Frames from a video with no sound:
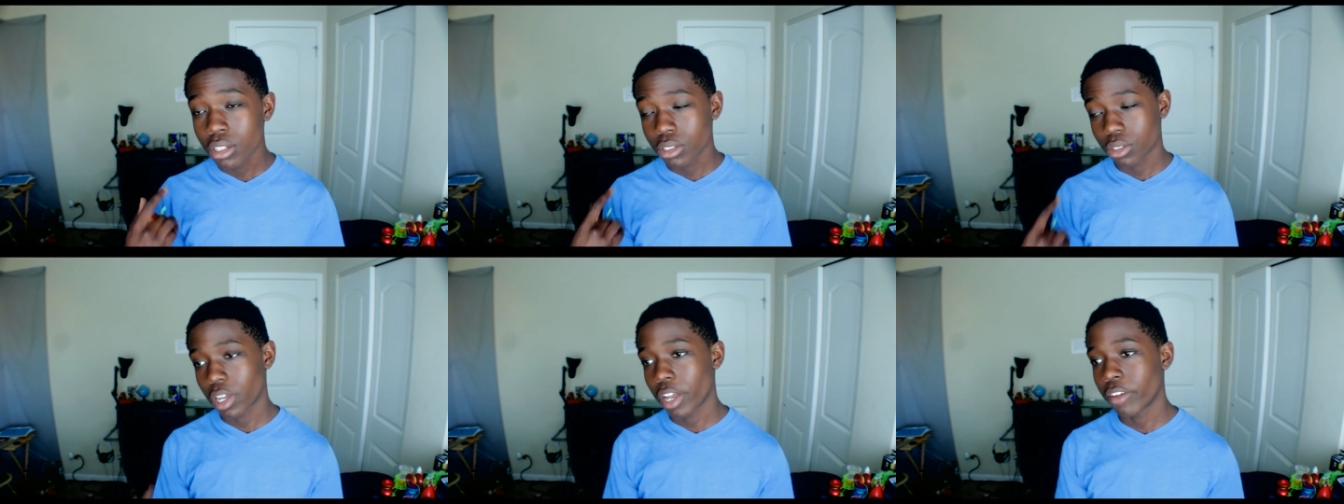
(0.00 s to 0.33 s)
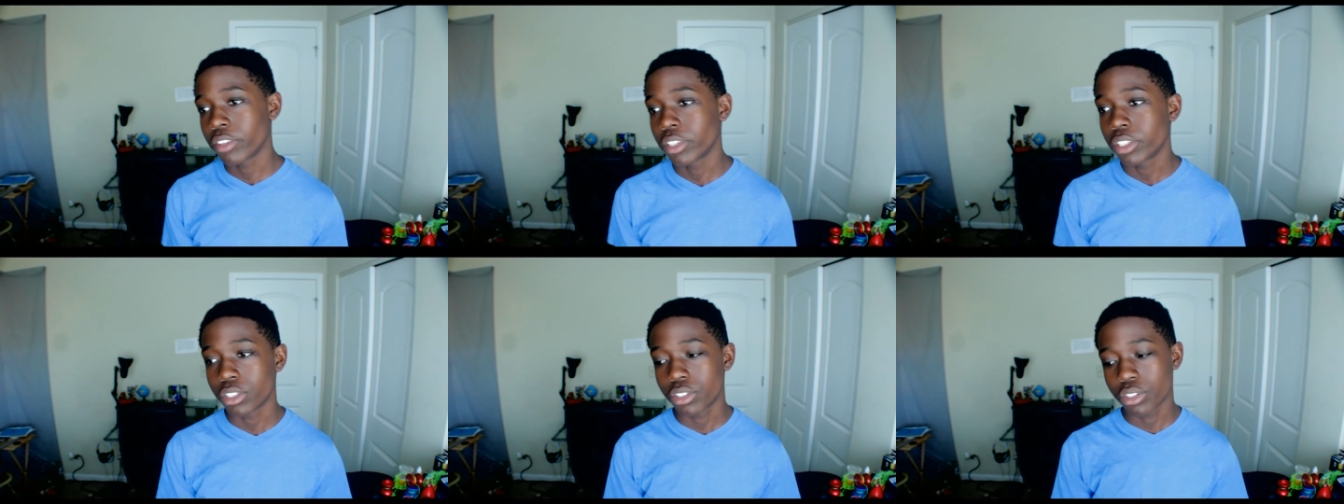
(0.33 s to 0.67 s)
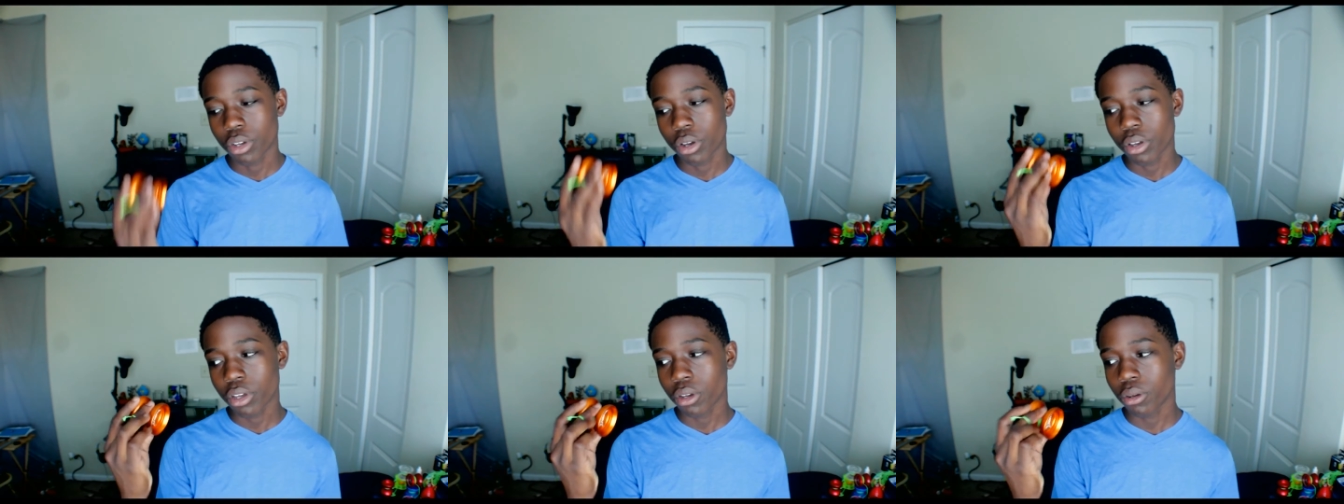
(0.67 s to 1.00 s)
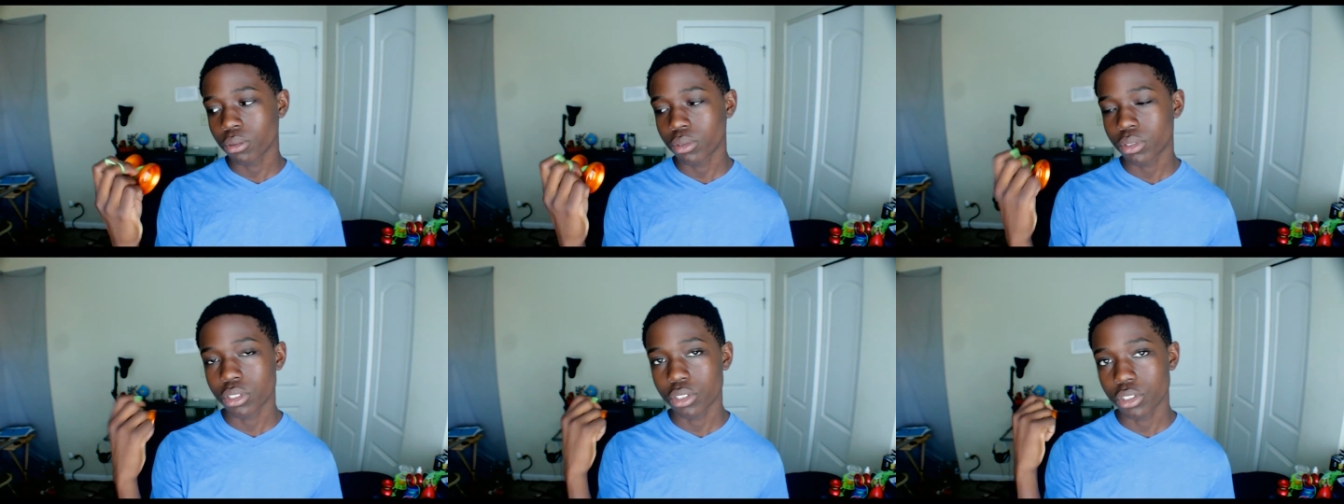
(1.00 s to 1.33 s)
so having this
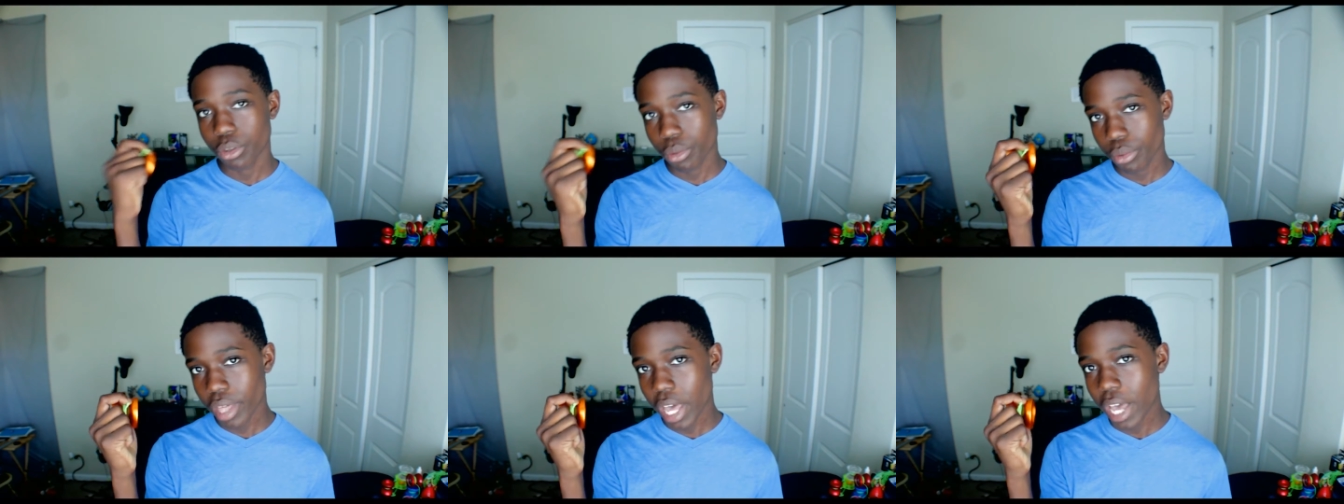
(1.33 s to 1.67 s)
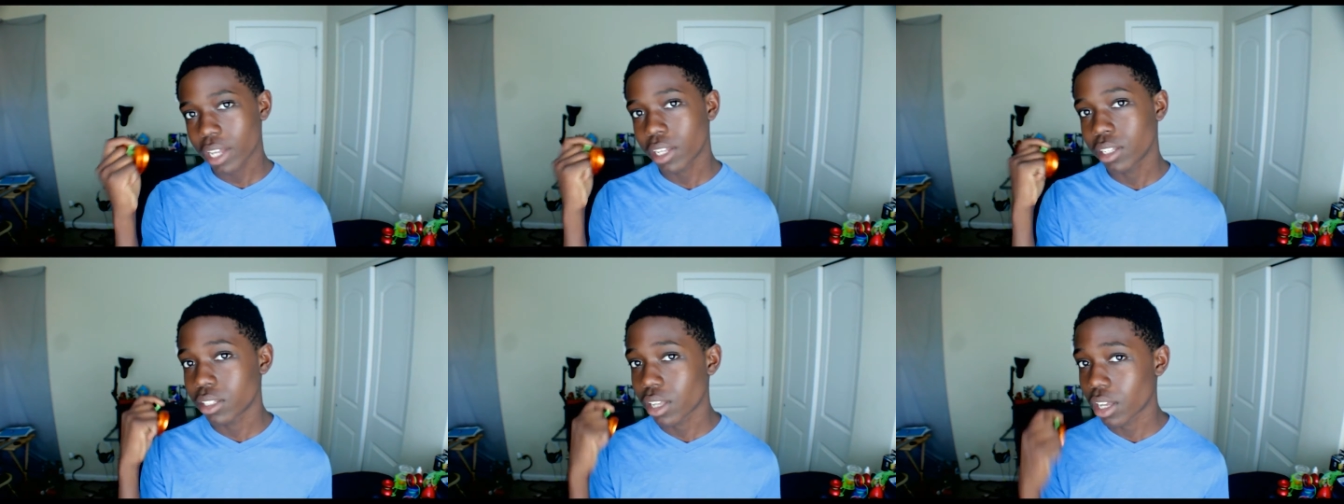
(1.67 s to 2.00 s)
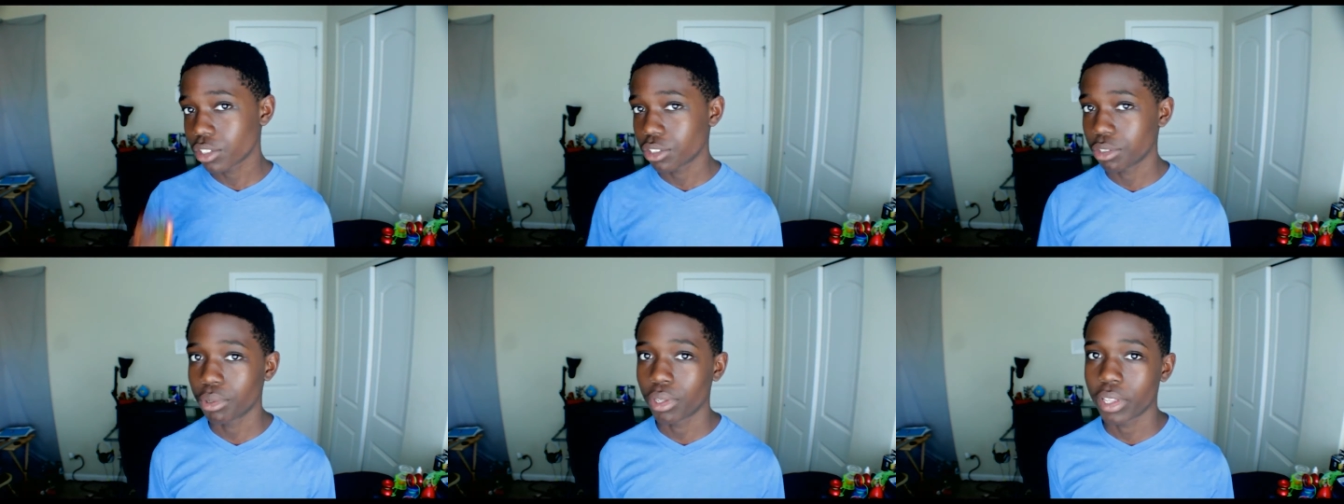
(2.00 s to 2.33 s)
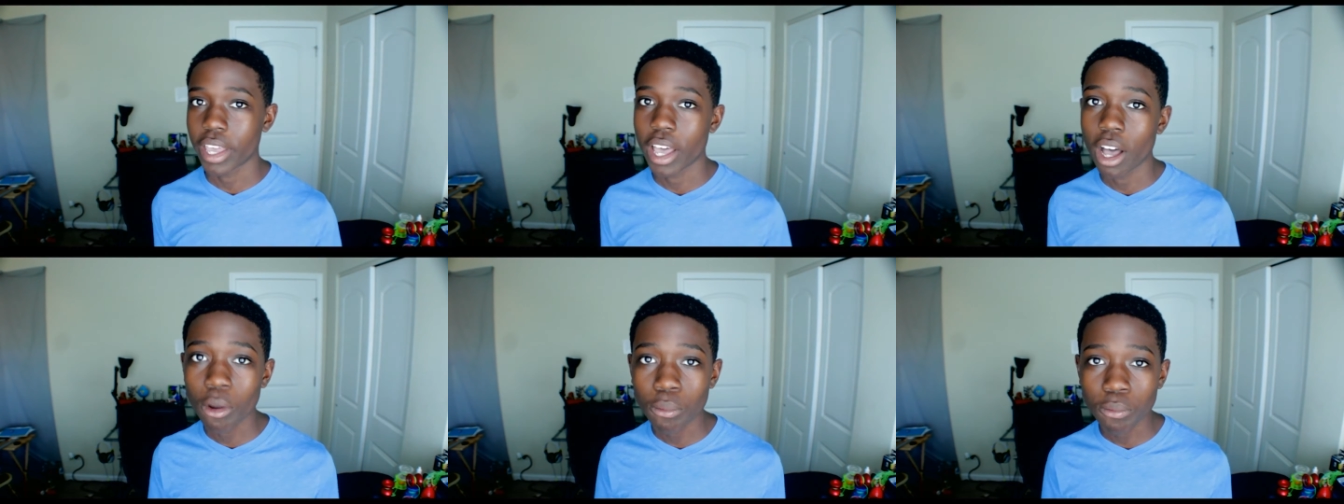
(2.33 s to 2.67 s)
yo-yo to do that is actually
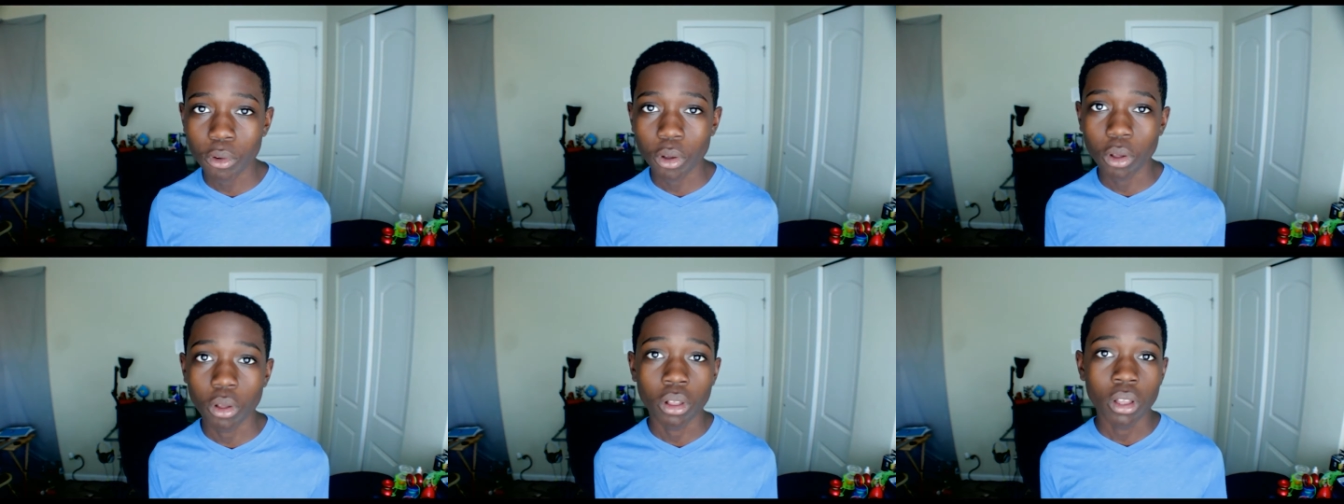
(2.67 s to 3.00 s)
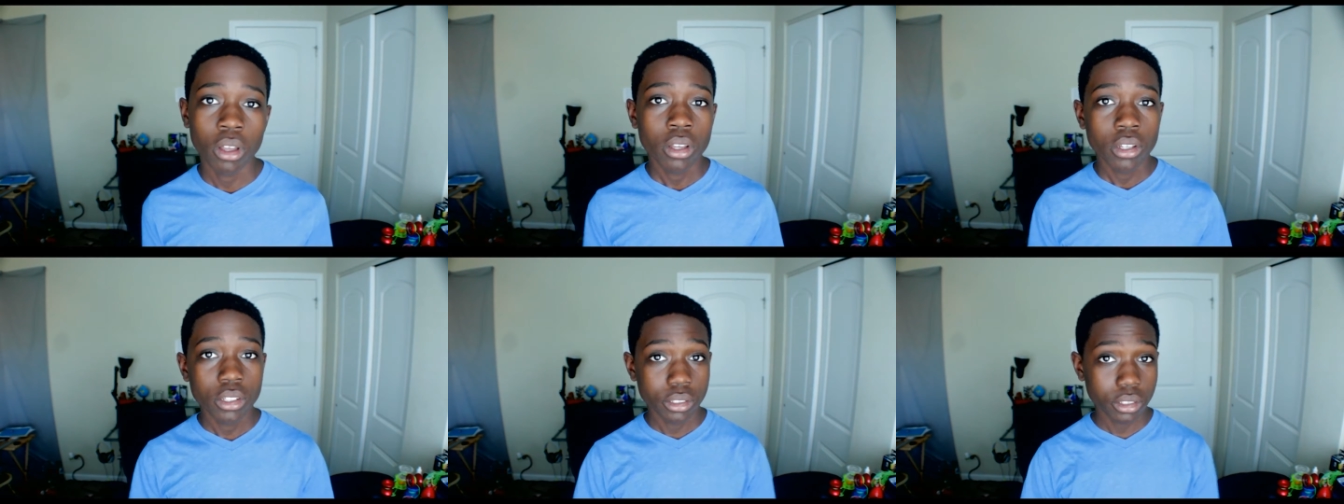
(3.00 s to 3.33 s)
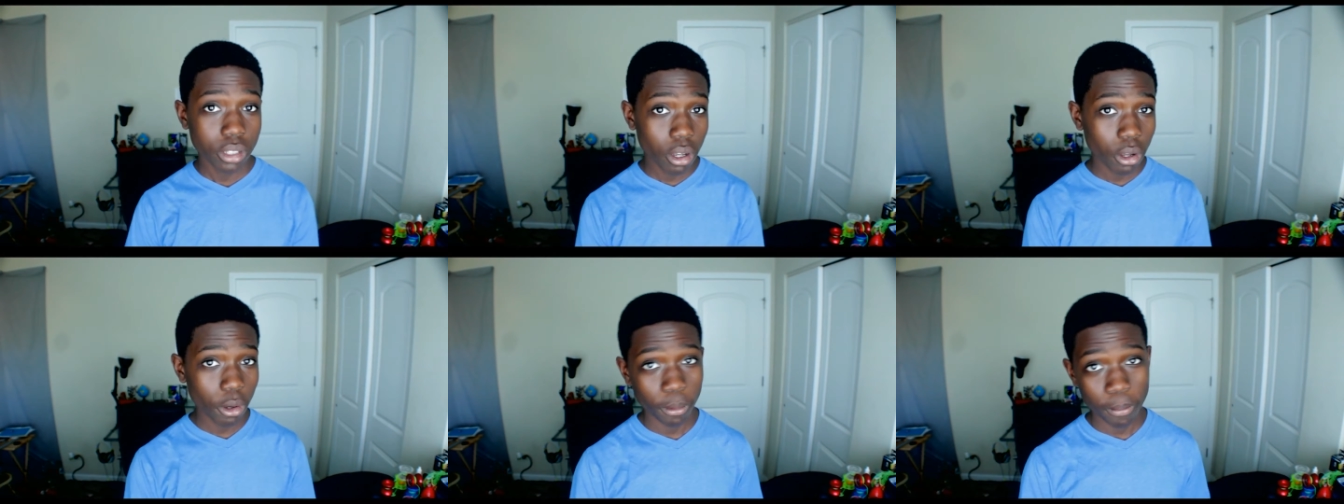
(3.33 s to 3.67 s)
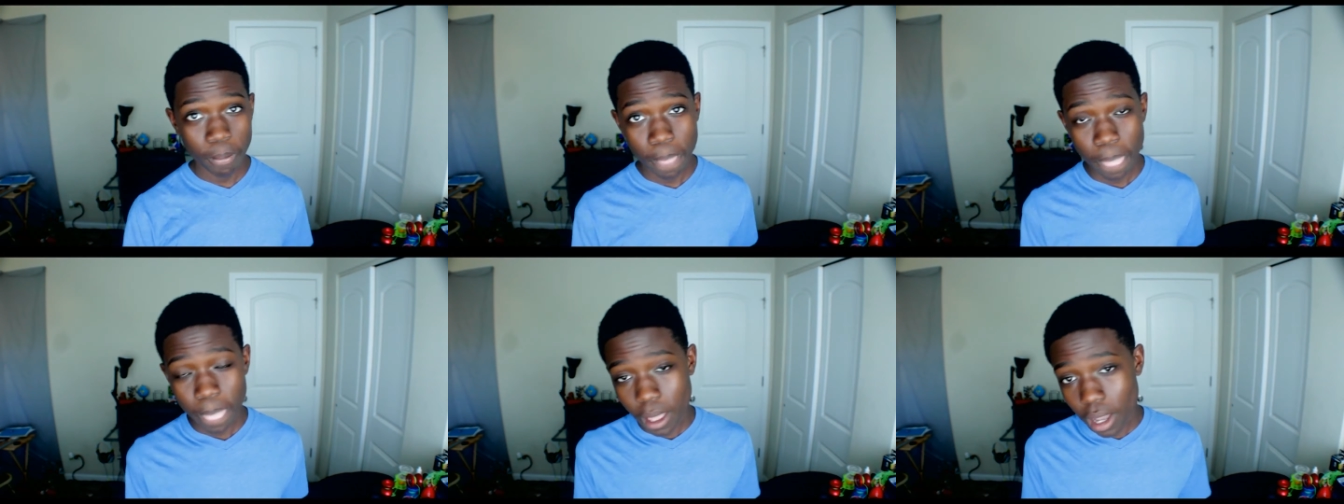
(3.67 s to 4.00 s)
really helpful. So
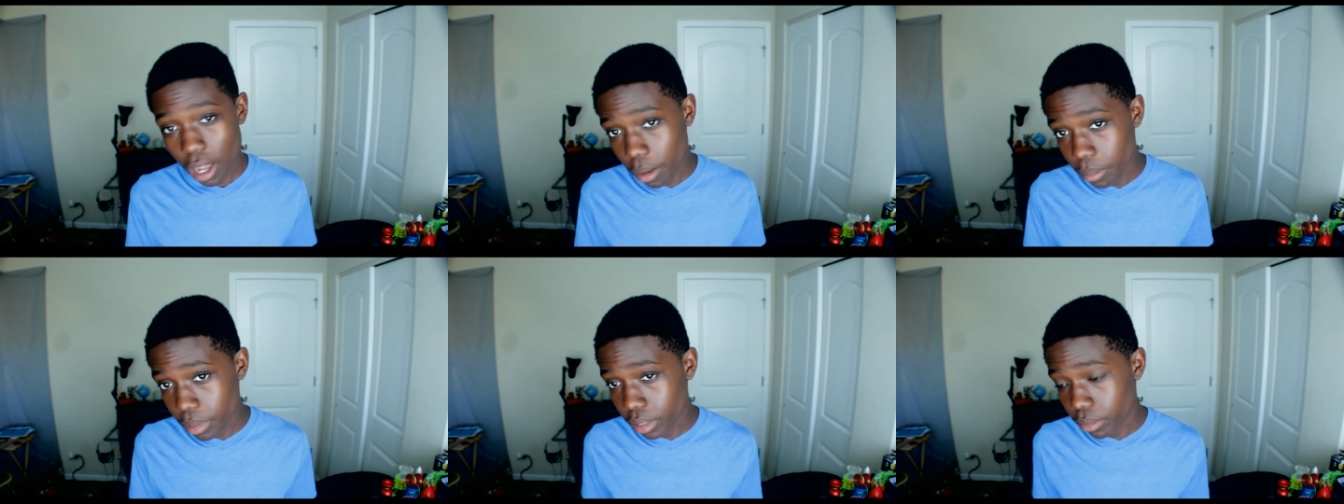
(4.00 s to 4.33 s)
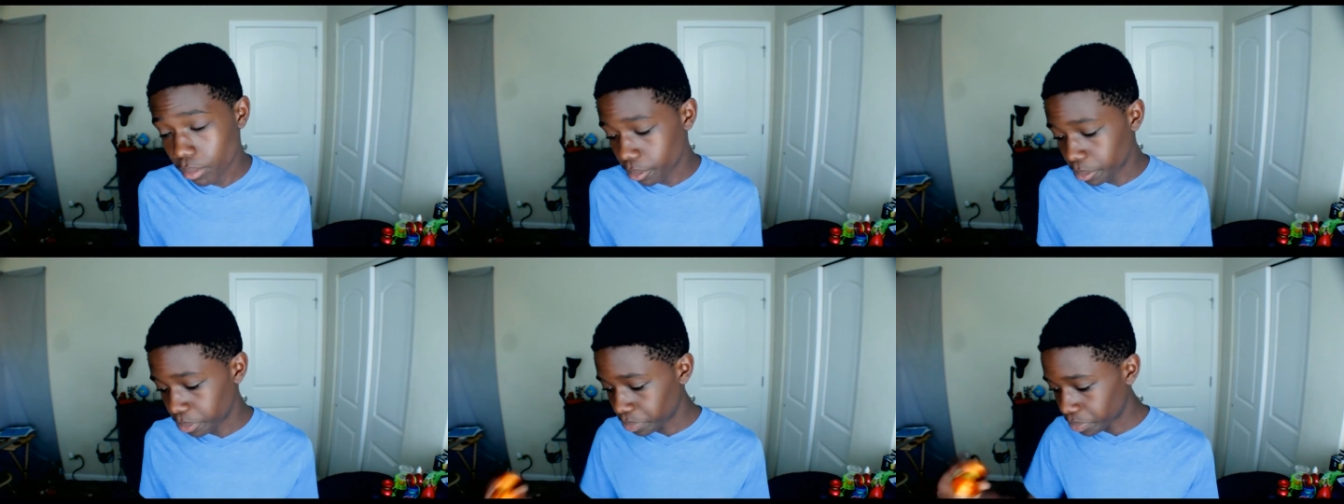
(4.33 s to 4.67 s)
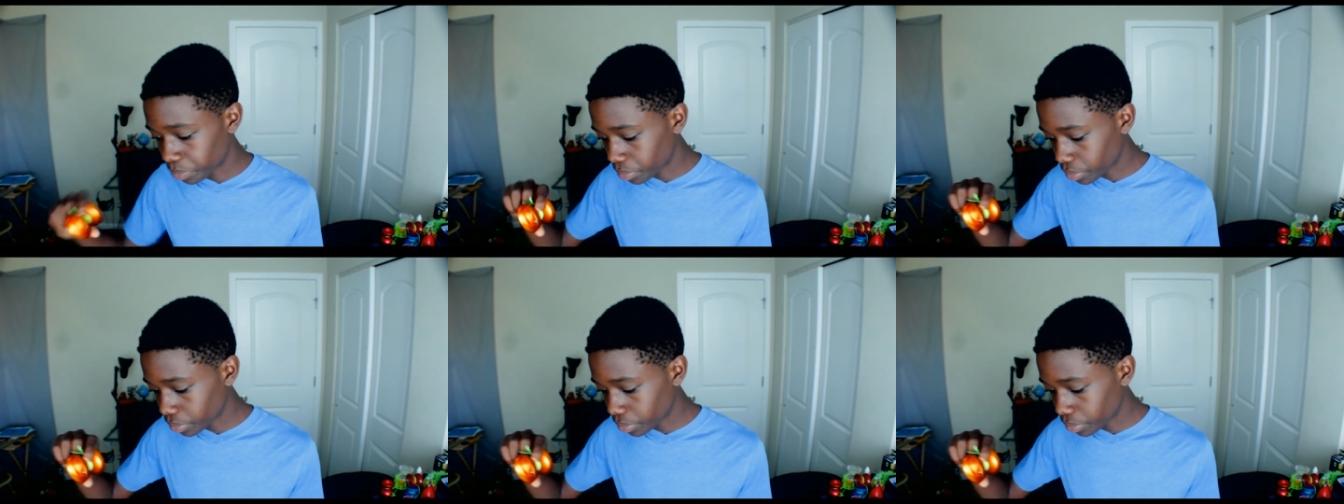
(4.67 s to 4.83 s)
I mean,